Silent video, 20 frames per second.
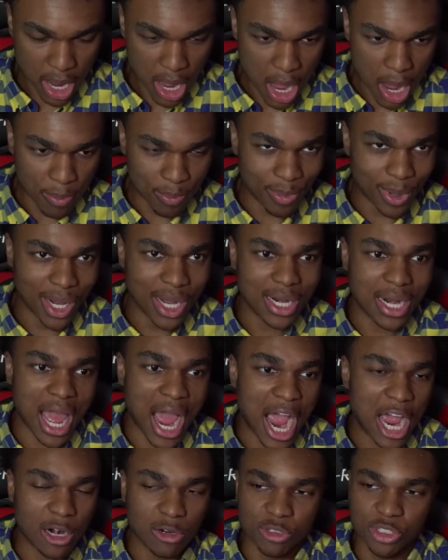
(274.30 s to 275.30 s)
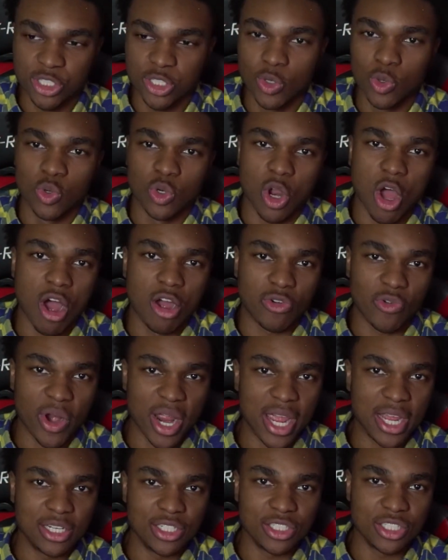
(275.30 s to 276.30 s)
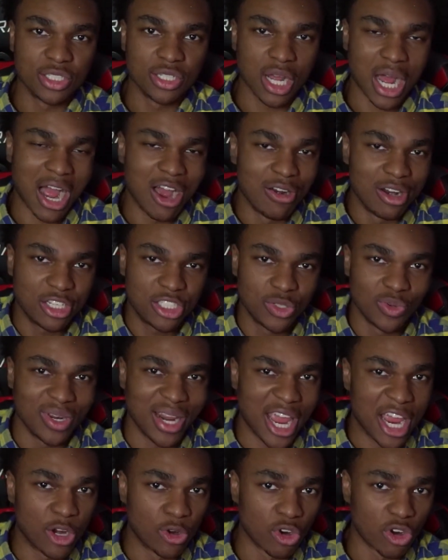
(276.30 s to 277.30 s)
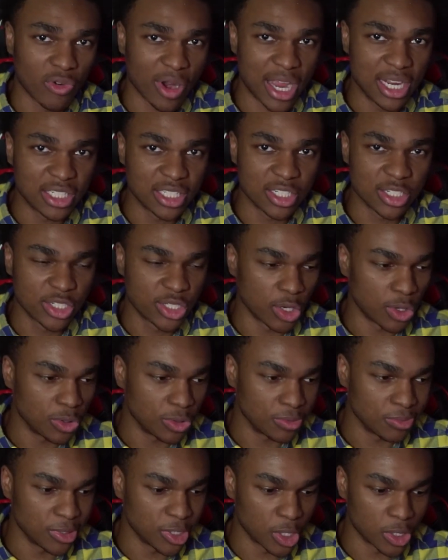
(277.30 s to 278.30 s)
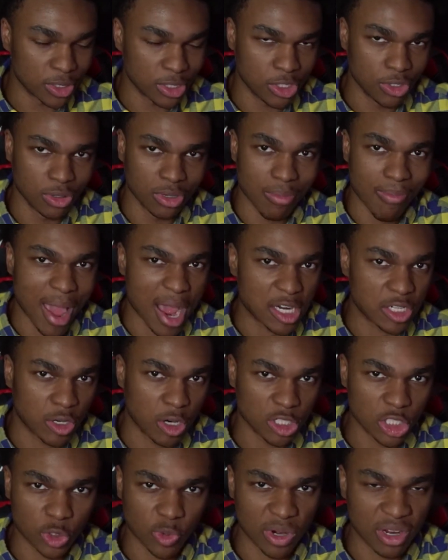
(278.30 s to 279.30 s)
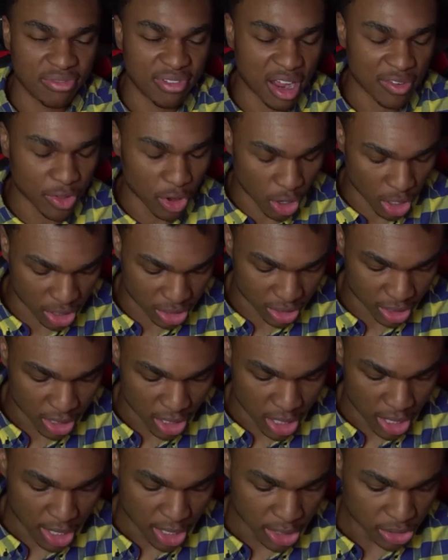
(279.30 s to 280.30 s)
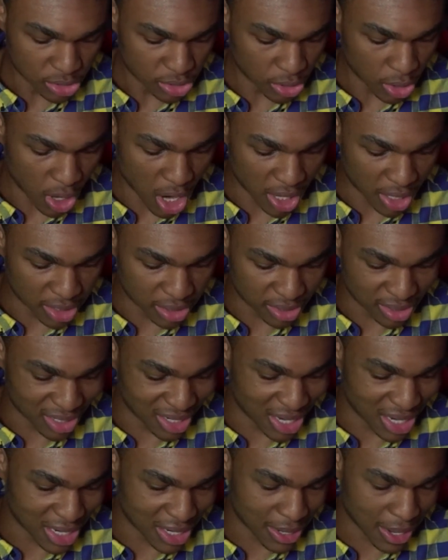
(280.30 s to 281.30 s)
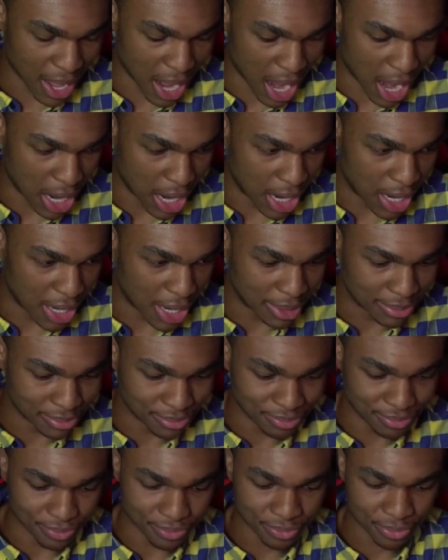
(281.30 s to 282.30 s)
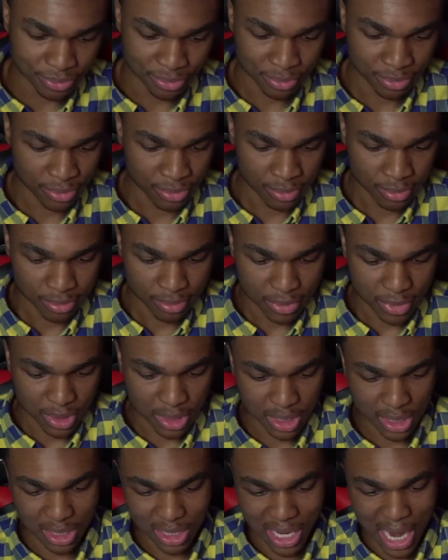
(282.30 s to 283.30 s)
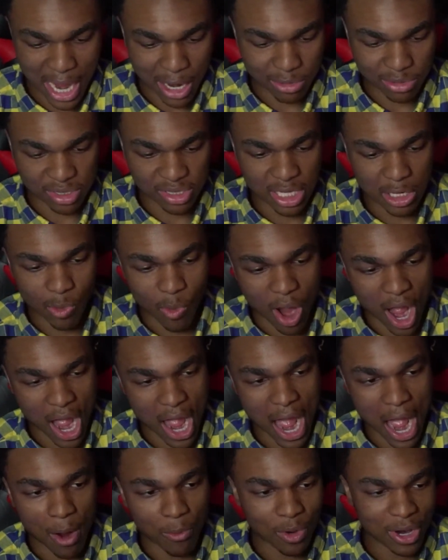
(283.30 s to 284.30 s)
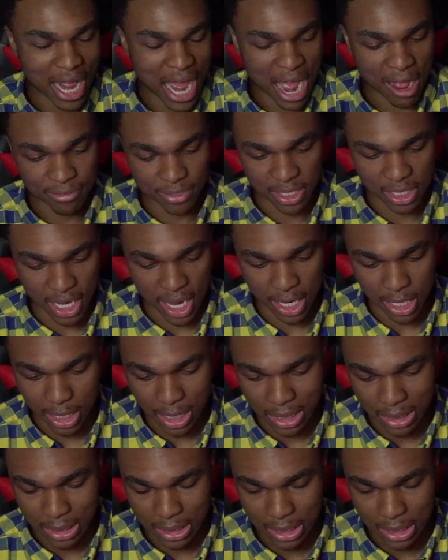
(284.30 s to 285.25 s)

but I don't shoot long range. I only shoot indoor ranges, so the max yard is 25 yards. So honestly, I don't see why I would have to get a